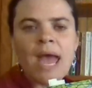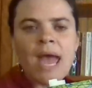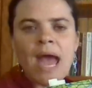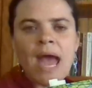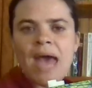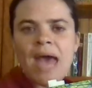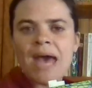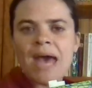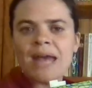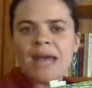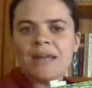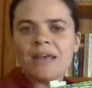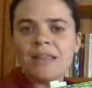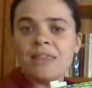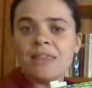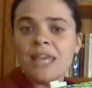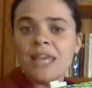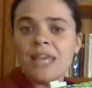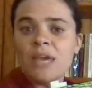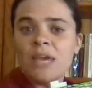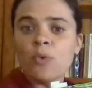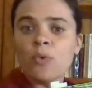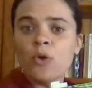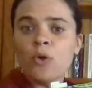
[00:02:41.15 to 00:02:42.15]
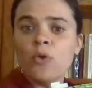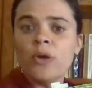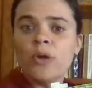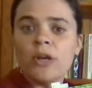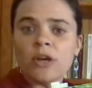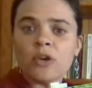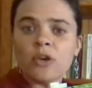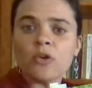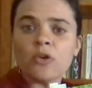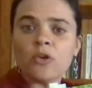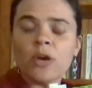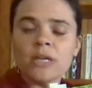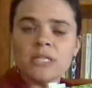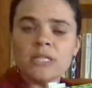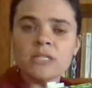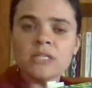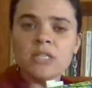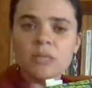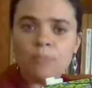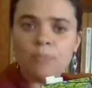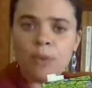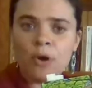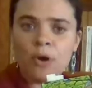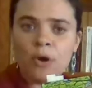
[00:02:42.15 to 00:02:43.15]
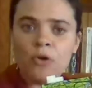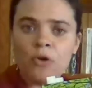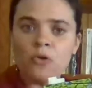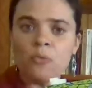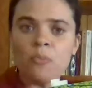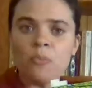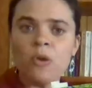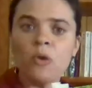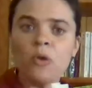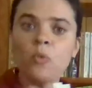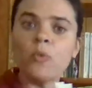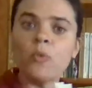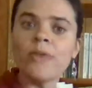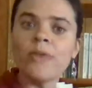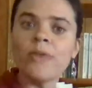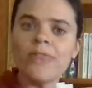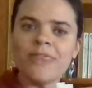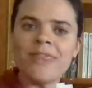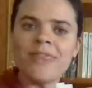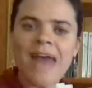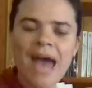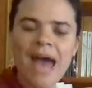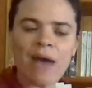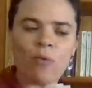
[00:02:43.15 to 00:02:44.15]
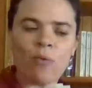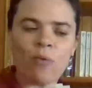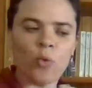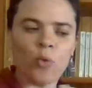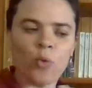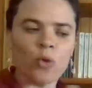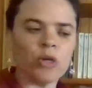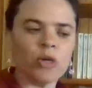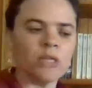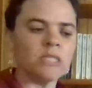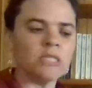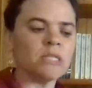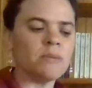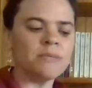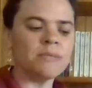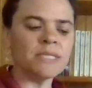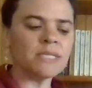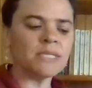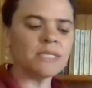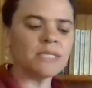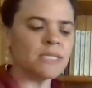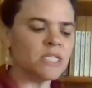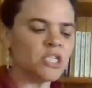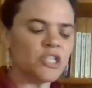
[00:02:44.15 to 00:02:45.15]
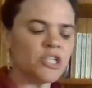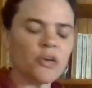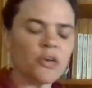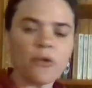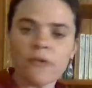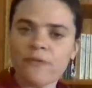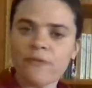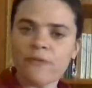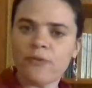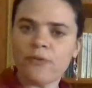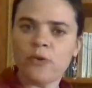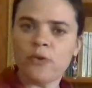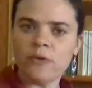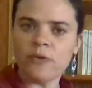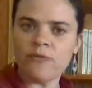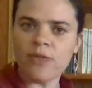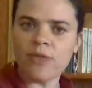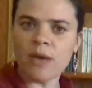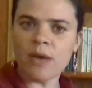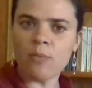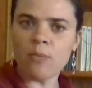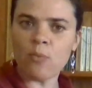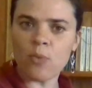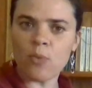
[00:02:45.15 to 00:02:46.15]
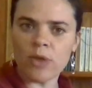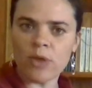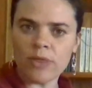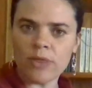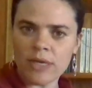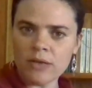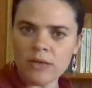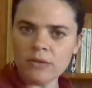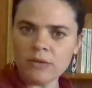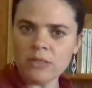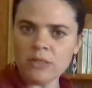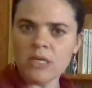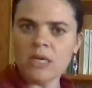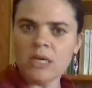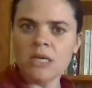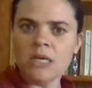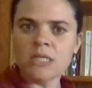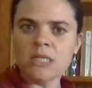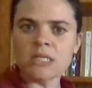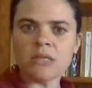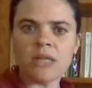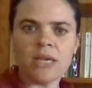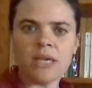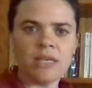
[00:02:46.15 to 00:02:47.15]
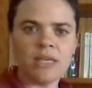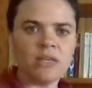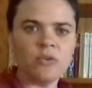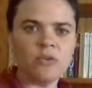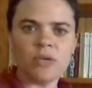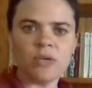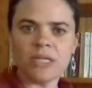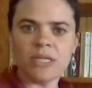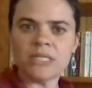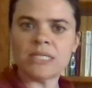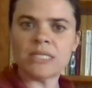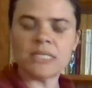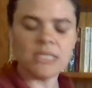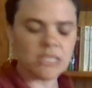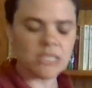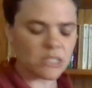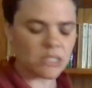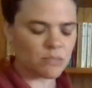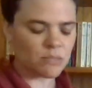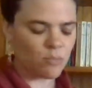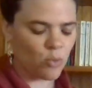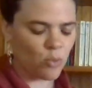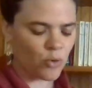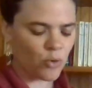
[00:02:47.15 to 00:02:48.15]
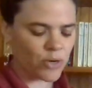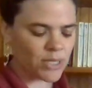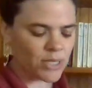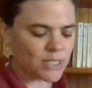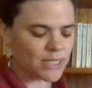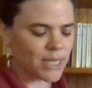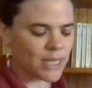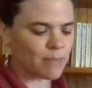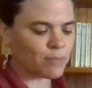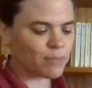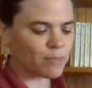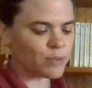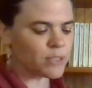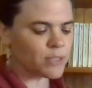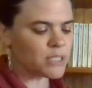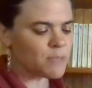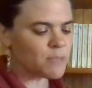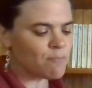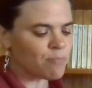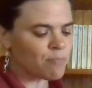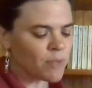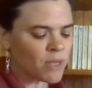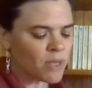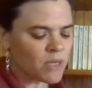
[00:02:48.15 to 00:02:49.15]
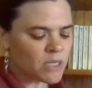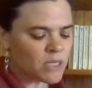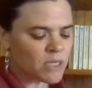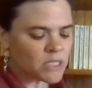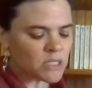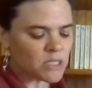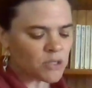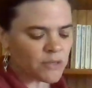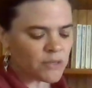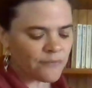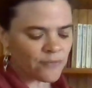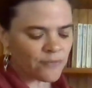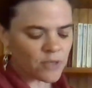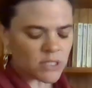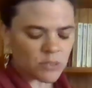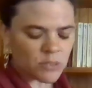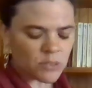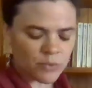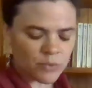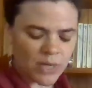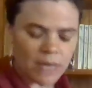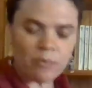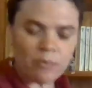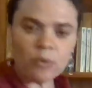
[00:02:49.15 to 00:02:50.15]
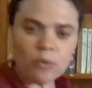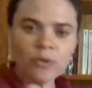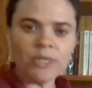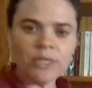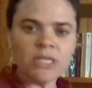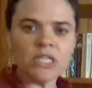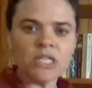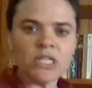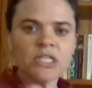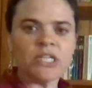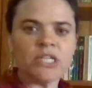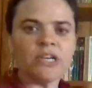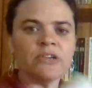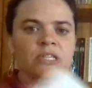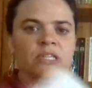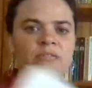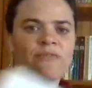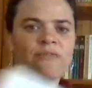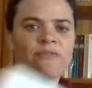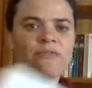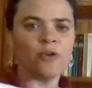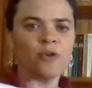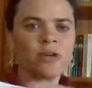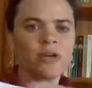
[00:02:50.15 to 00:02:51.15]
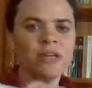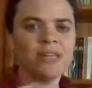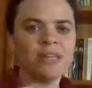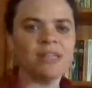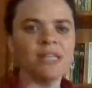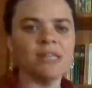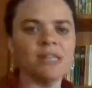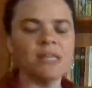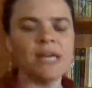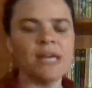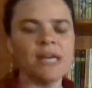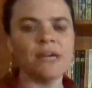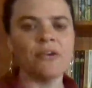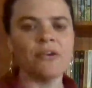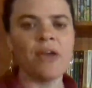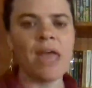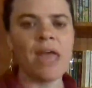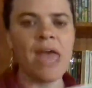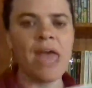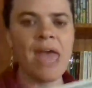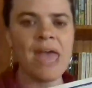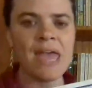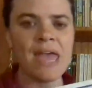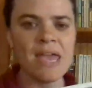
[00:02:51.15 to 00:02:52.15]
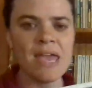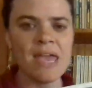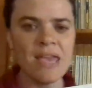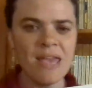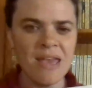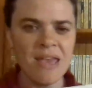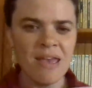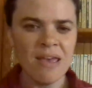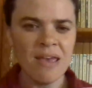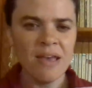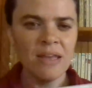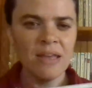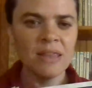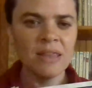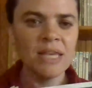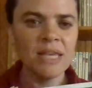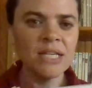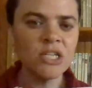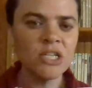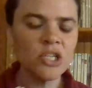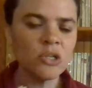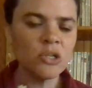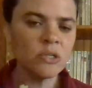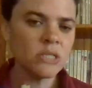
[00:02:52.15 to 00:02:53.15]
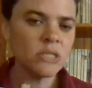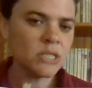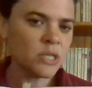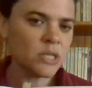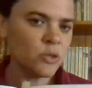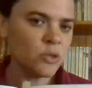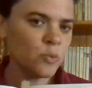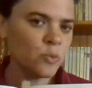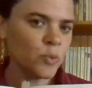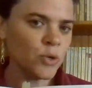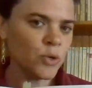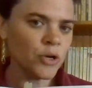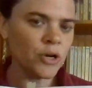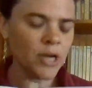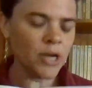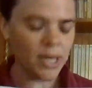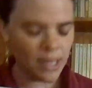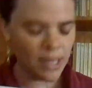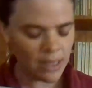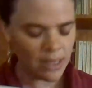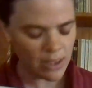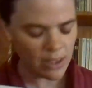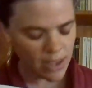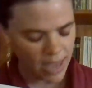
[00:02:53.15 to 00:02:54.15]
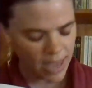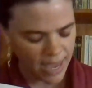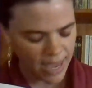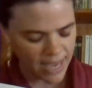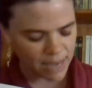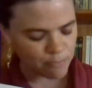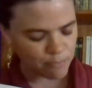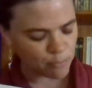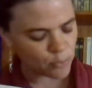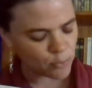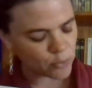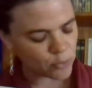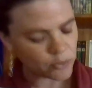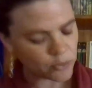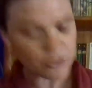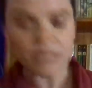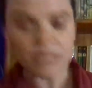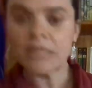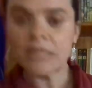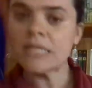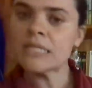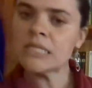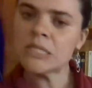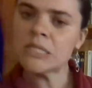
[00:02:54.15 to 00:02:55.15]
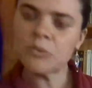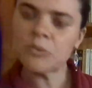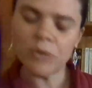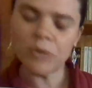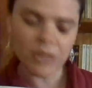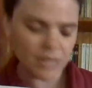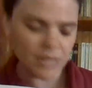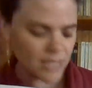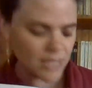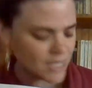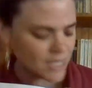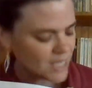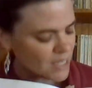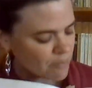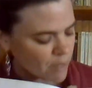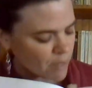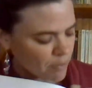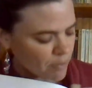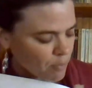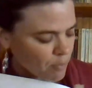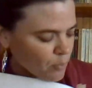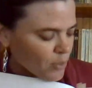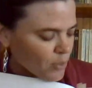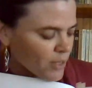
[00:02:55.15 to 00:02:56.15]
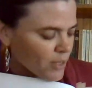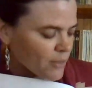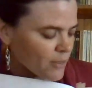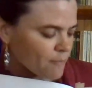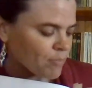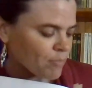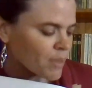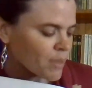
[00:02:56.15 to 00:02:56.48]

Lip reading: and they wrote an acrostic poem with that word. So I'm just going to share a few of them with you so that you can see some more examples. So the first one I'm going to share is for the letter A. They chose the word April, and this is what they came up with.